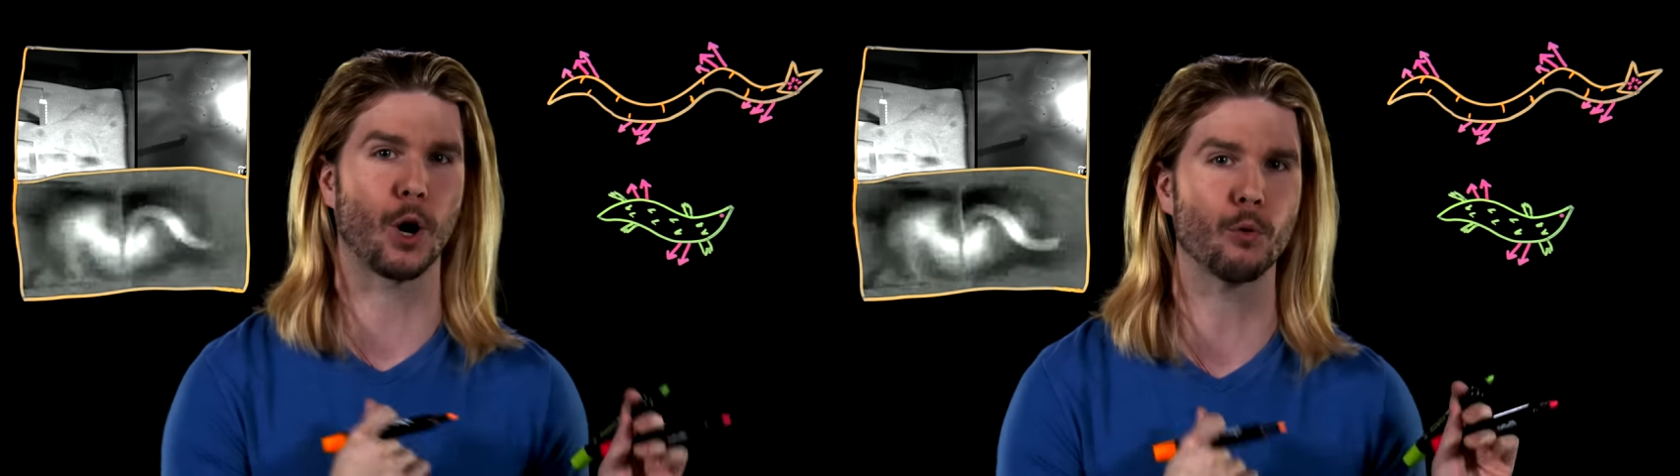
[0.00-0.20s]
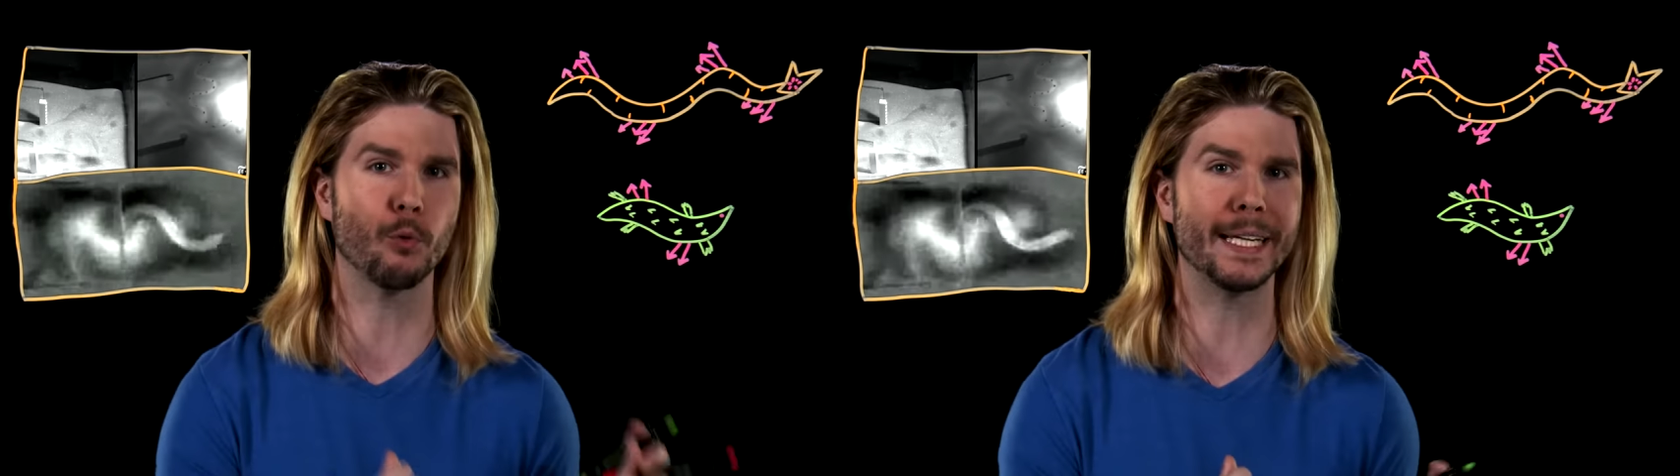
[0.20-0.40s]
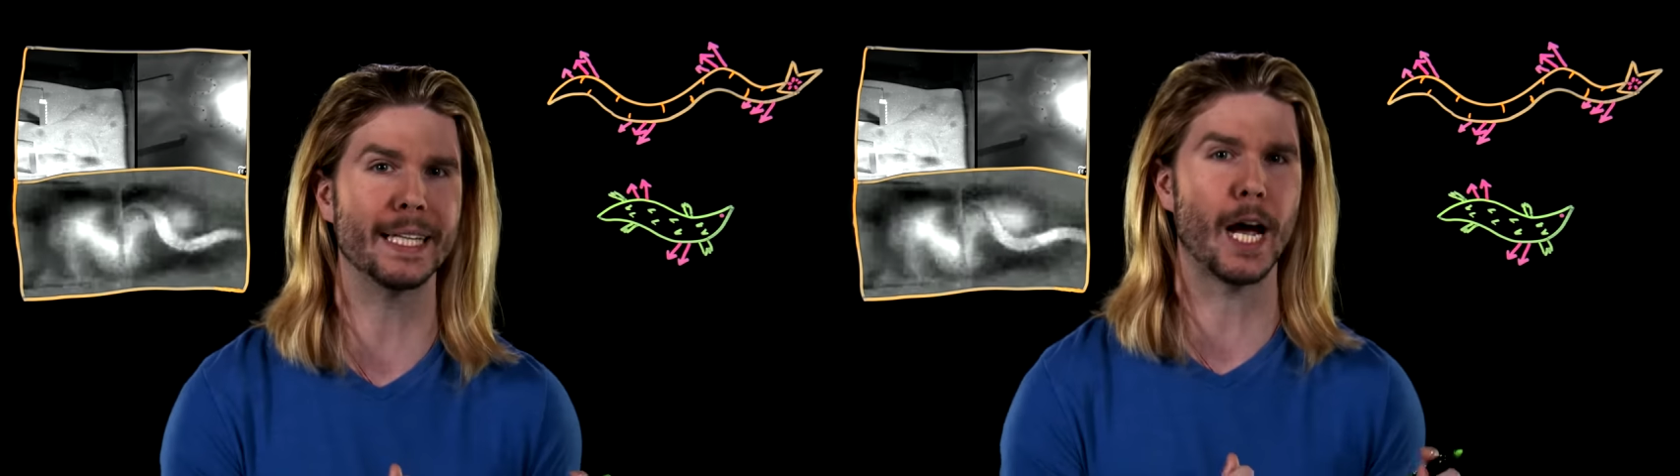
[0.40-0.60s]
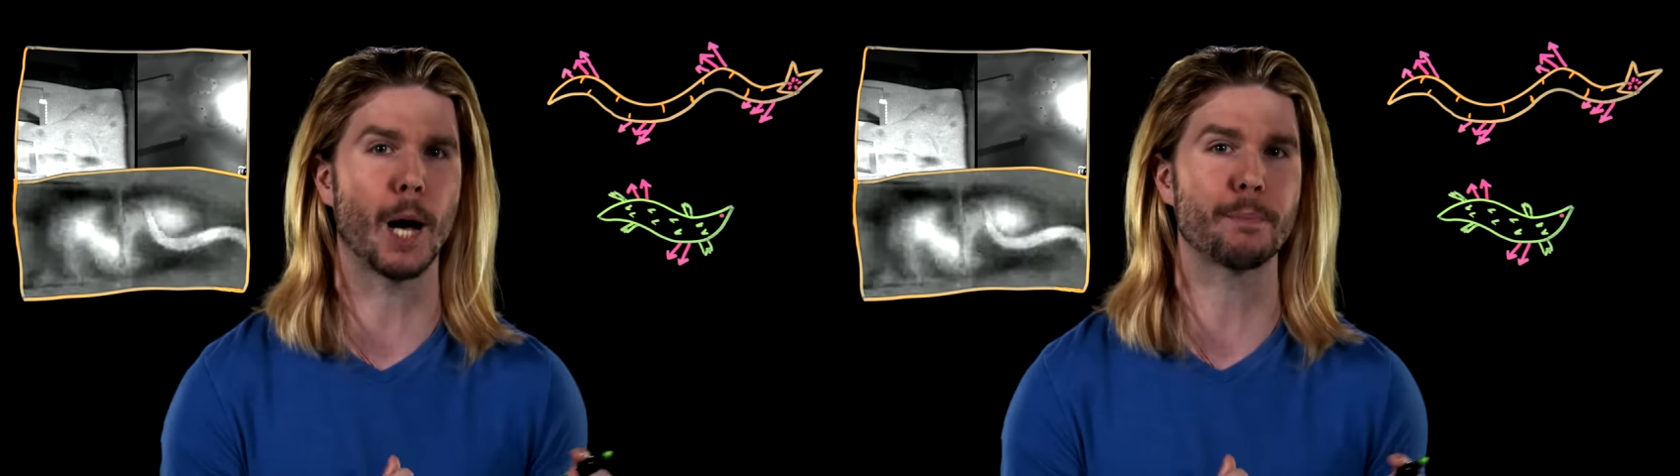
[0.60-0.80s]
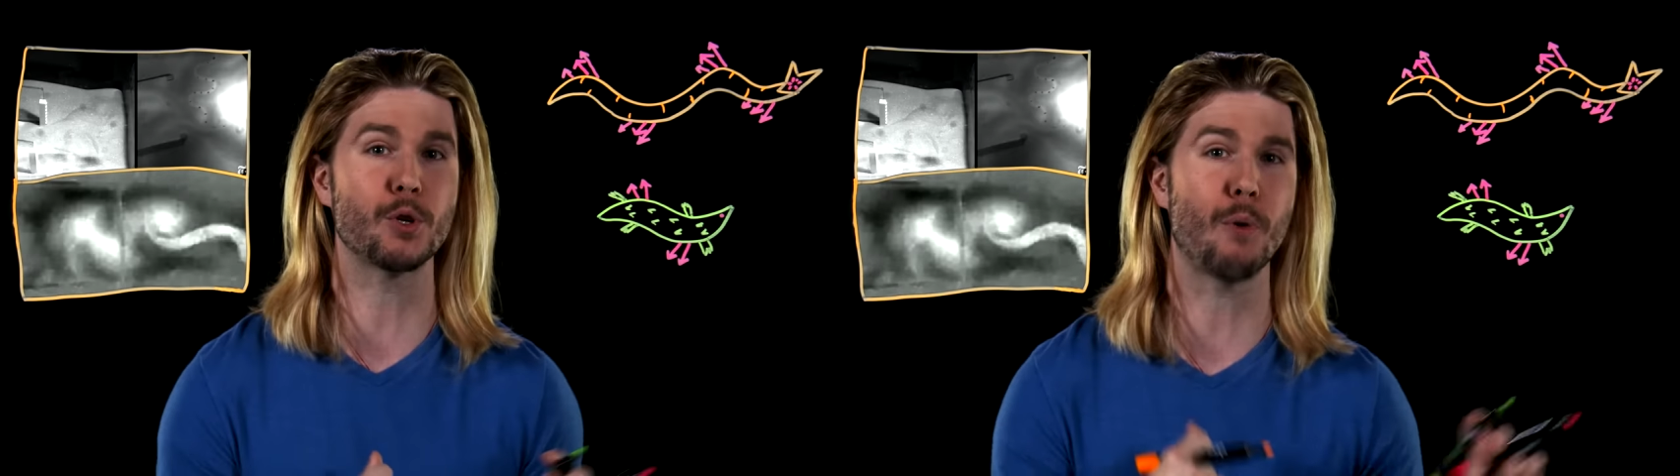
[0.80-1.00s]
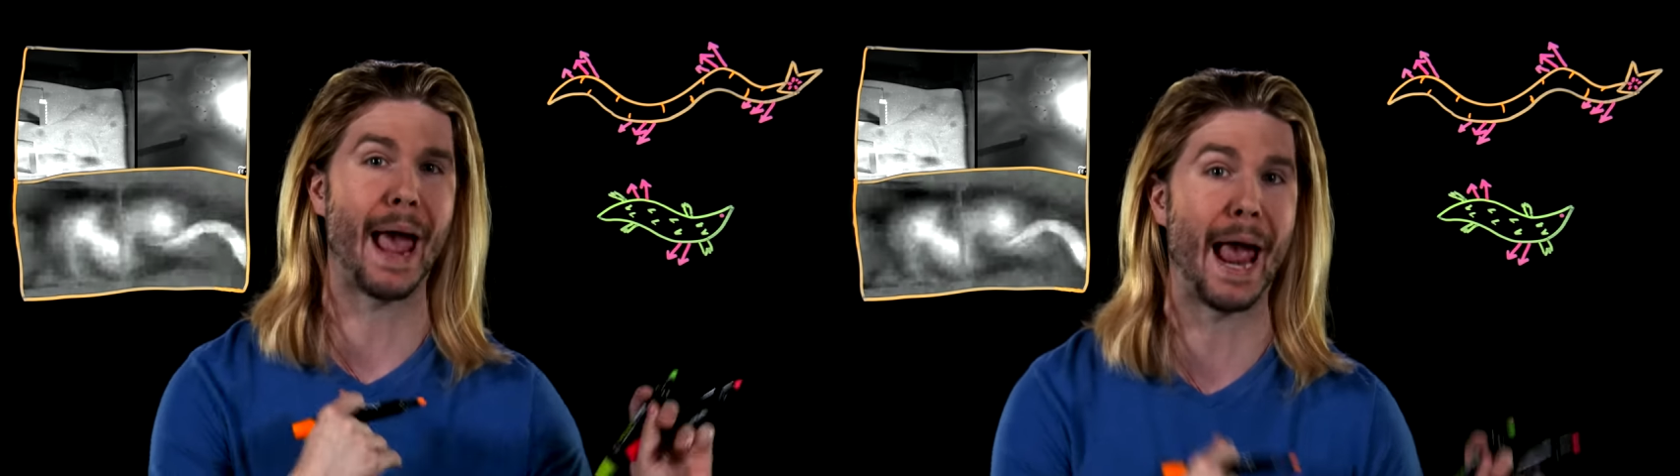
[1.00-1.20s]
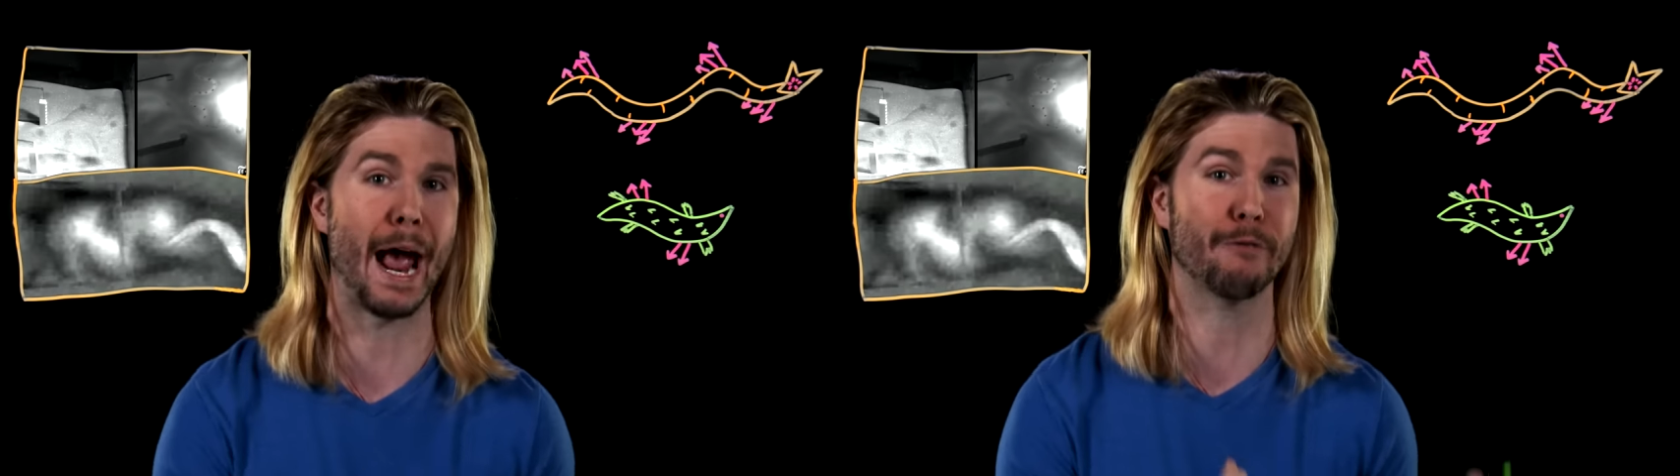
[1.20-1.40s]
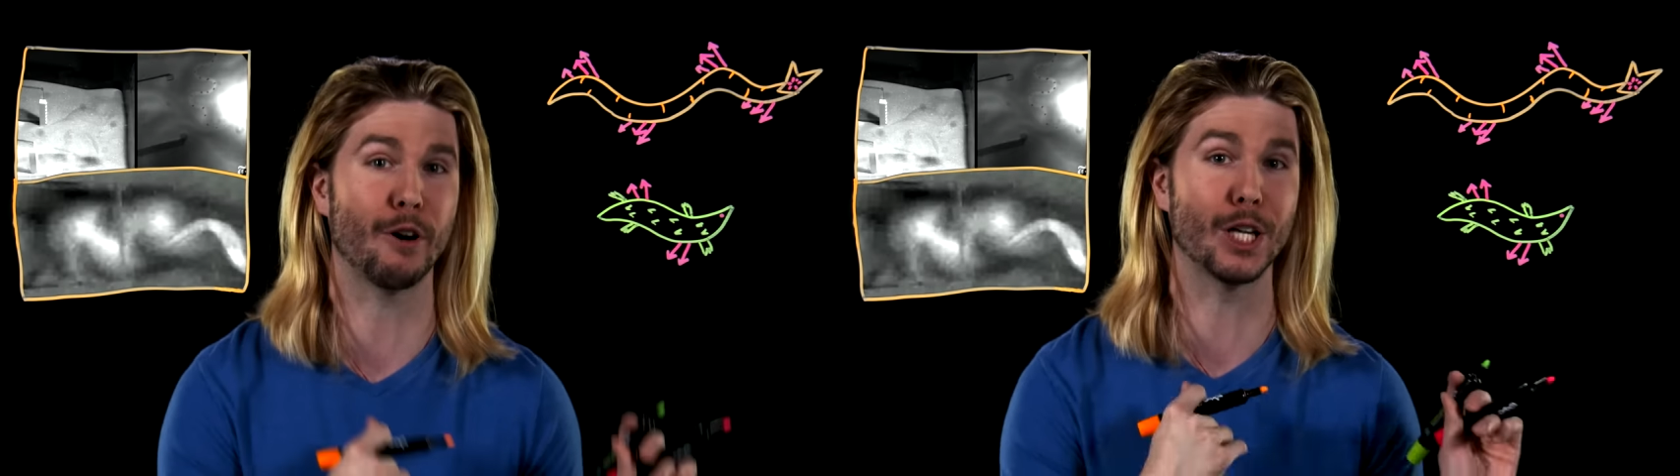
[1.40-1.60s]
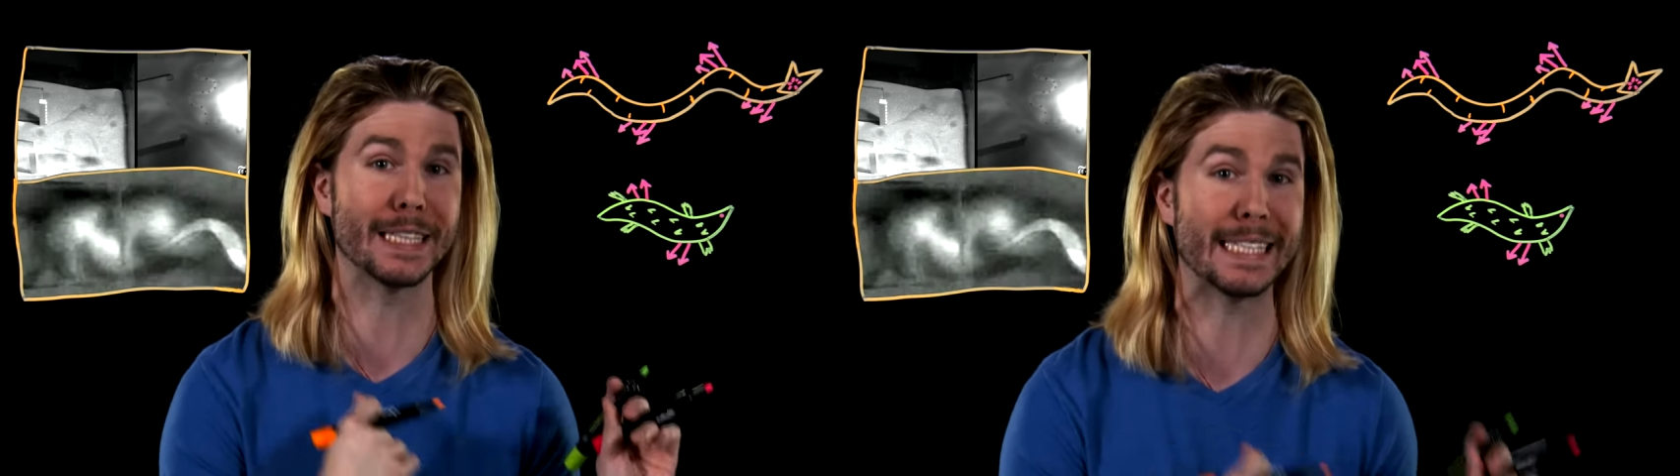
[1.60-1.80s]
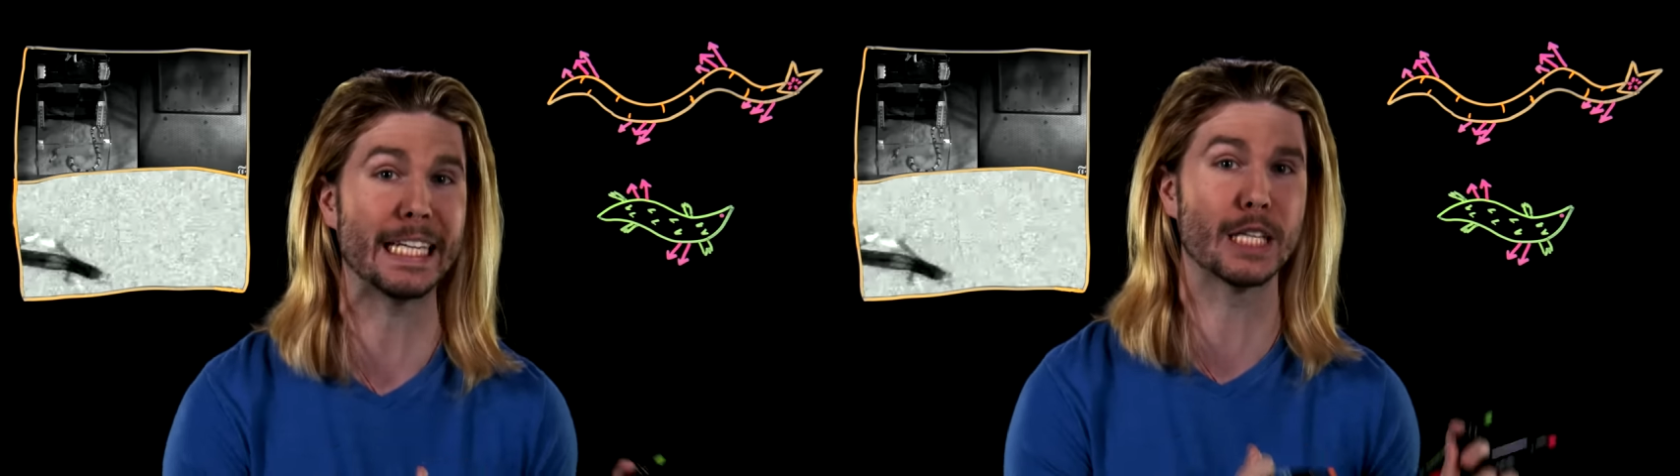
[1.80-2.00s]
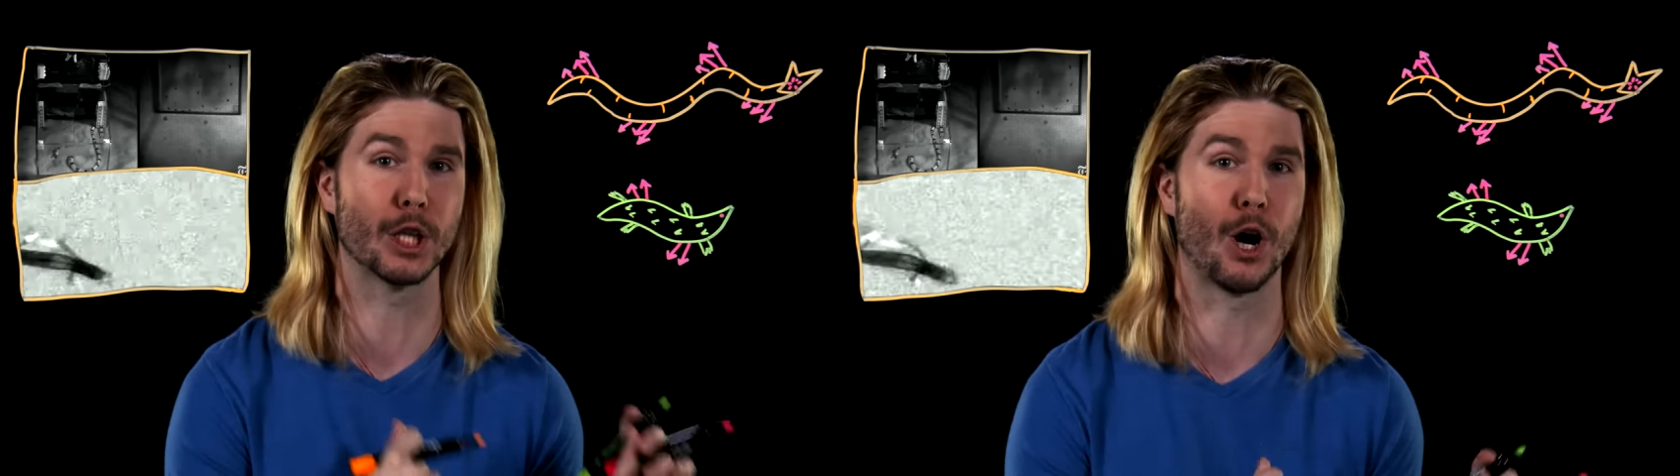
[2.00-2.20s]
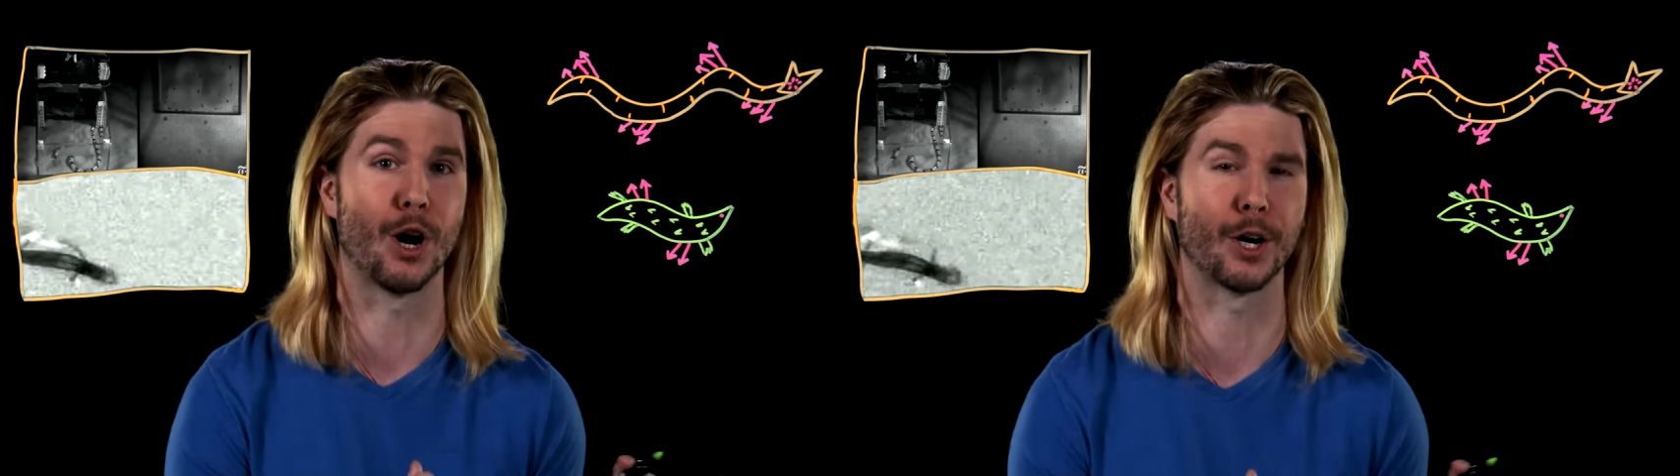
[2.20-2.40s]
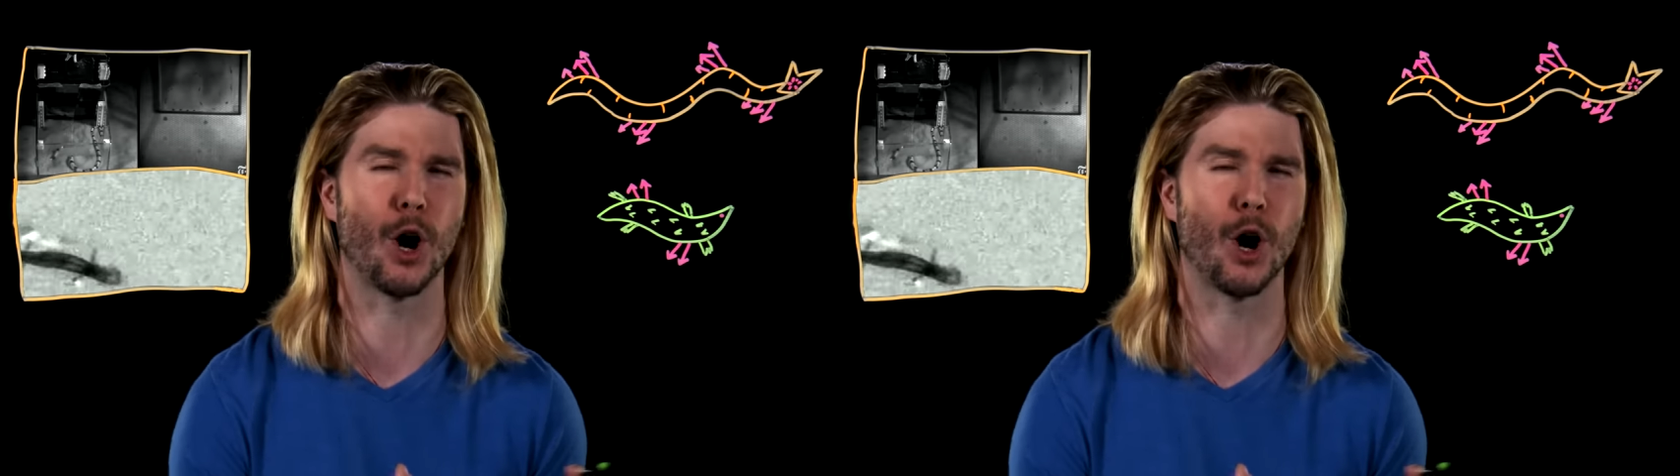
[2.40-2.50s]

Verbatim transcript: are really up to half a league long,